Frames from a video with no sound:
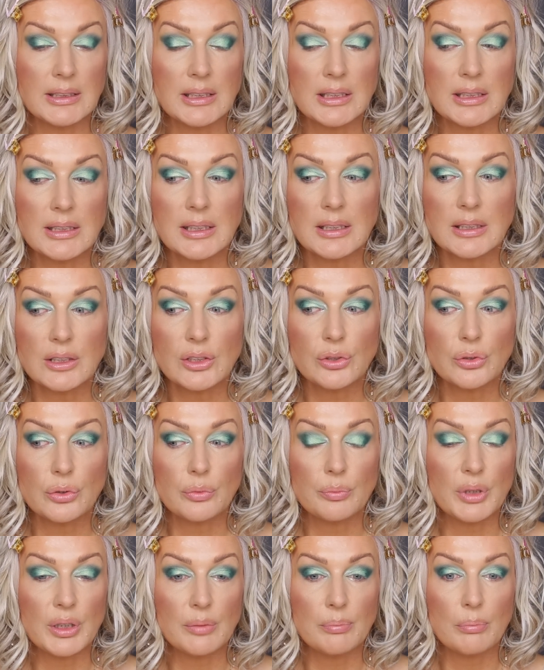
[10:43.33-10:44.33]
This is
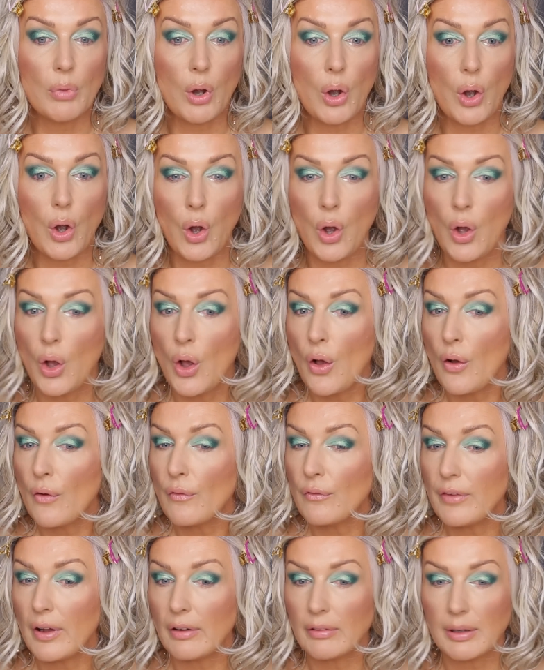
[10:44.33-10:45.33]
to me more
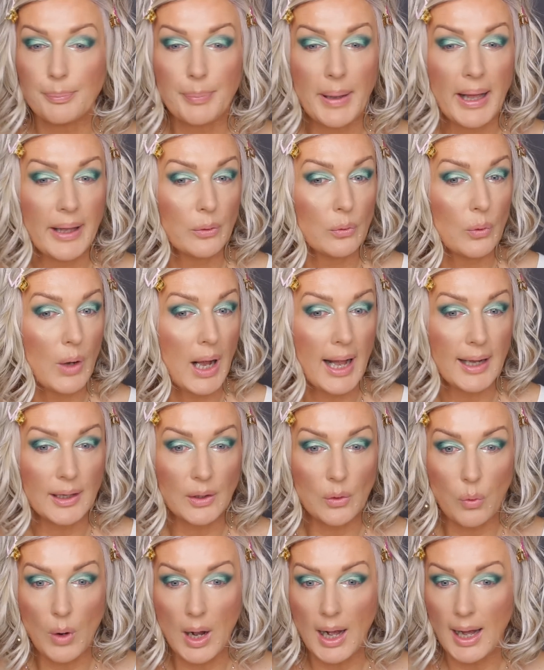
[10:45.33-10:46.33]
very pale
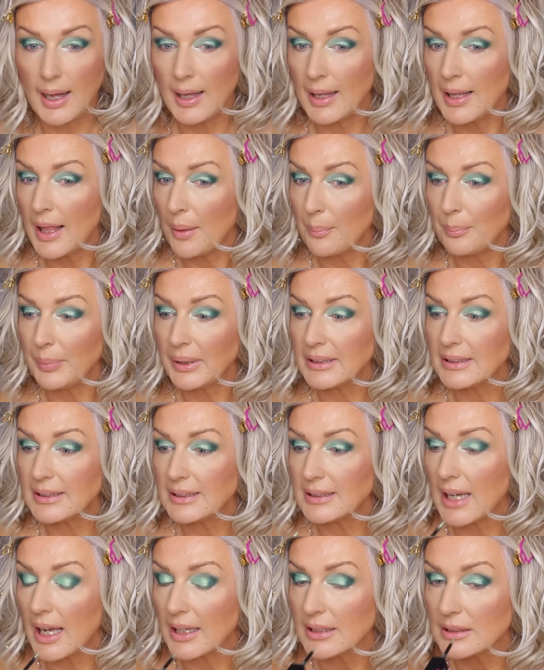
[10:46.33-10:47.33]
aqua, but
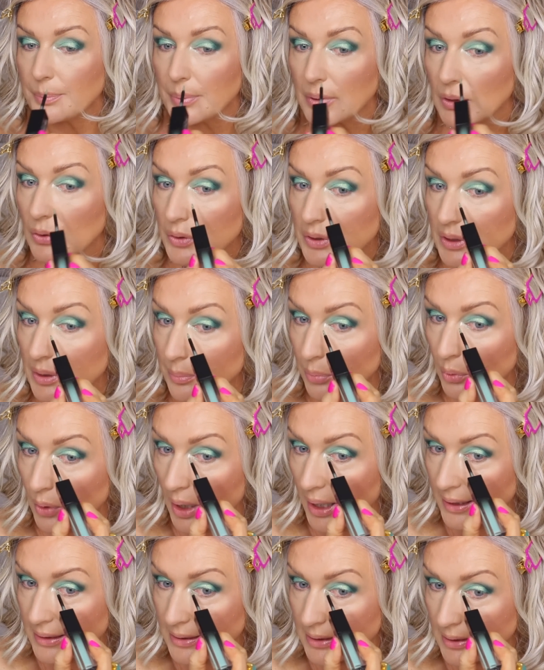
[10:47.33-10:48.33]
it's nice because it
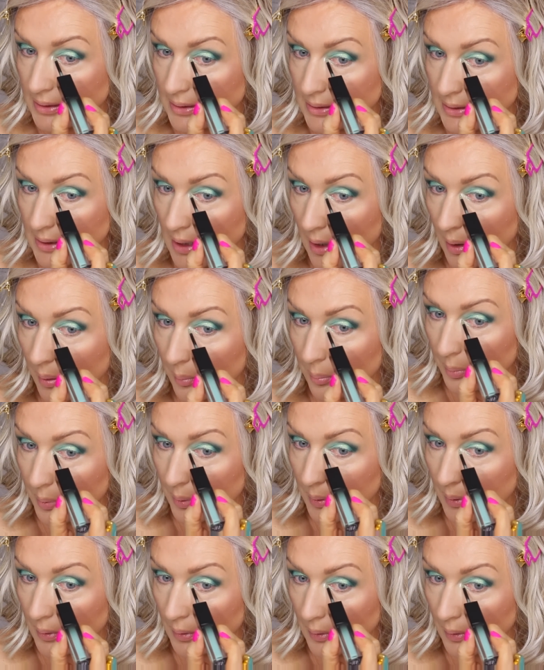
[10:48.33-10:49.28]
brightens up